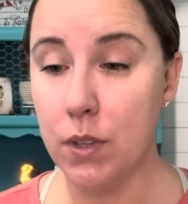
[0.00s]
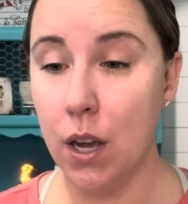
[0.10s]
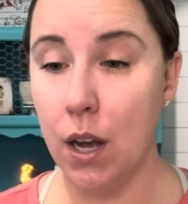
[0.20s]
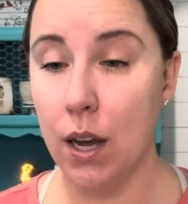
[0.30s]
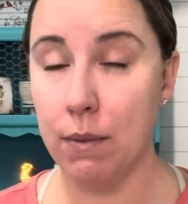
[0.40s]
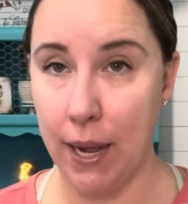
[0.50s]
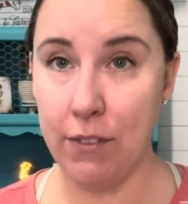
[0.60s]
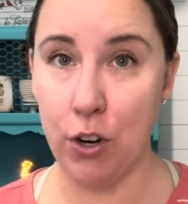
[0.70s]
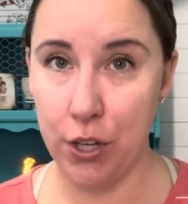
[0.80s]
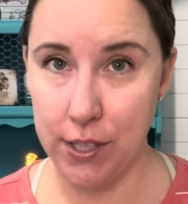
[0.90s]
Um,
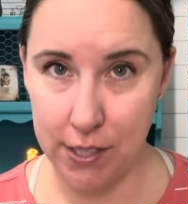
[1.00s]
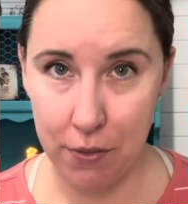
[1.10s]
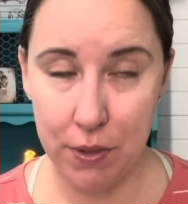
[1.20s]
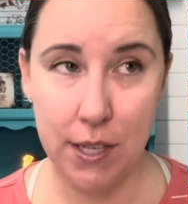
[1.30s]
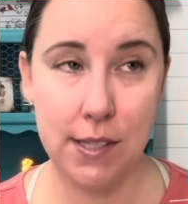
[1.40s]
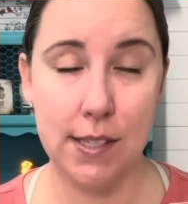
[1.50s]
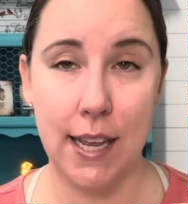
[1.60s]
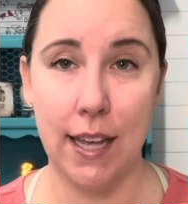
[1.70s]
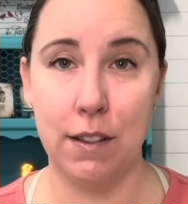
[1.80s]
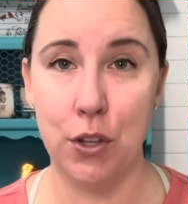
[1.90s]
I've already done this
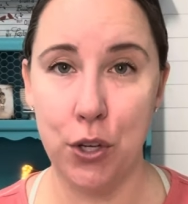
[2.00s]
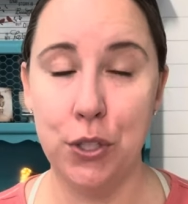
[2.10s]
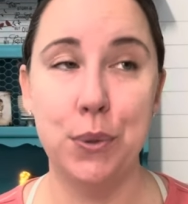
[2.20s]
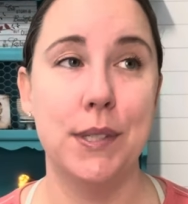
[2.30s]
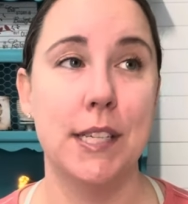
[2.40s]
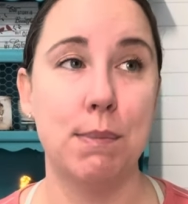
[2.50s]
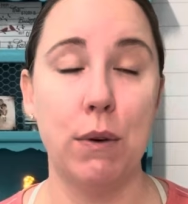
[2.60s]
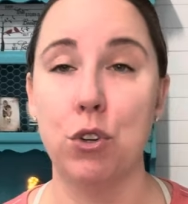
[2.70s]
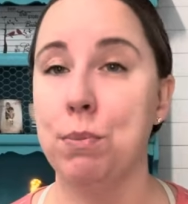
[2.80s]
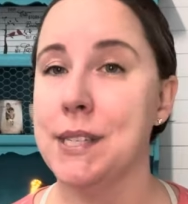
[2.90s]
and the good news is my
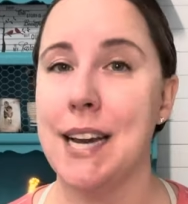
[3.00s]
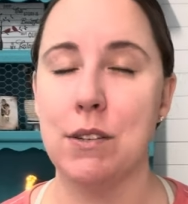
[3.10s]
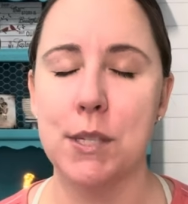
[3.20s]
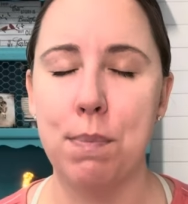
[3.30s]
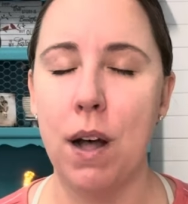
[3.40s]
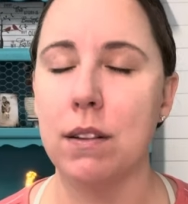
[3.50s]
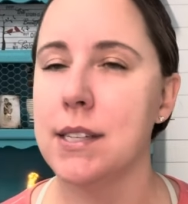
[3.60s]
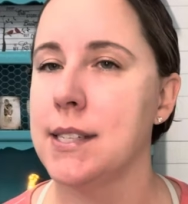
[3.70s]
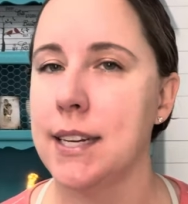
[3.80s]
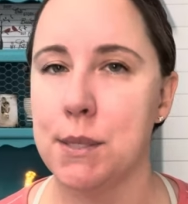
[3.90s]
room is now
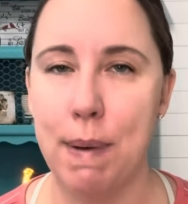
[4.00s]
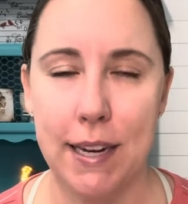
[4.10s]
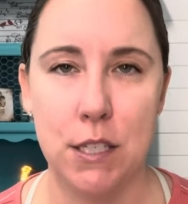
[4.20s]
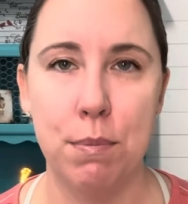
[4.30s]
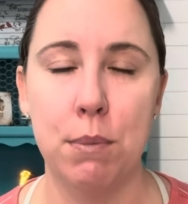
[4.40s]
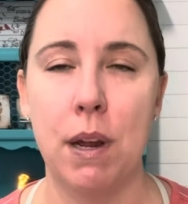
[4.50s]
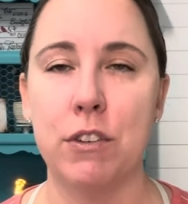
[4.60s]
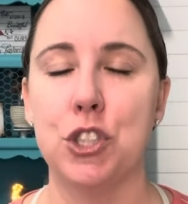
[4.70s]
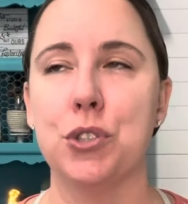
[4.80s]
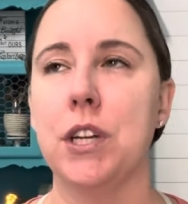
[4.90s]
spotless. It is back to being my
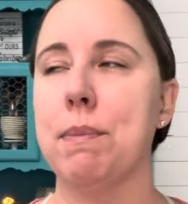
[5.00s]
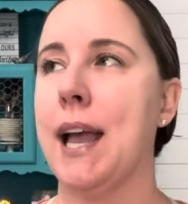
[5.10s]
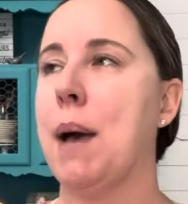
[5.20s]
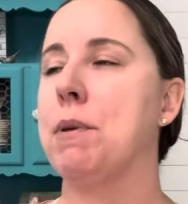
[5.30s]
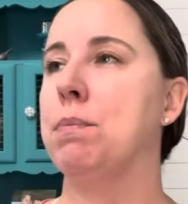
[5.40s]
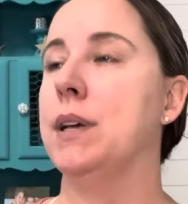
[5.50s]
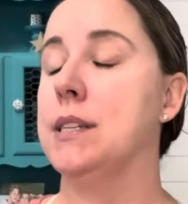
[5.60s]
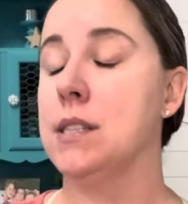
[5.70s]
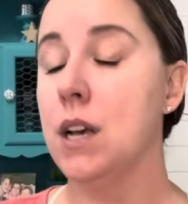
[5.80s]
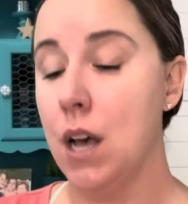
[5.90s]
retreat, my happy place.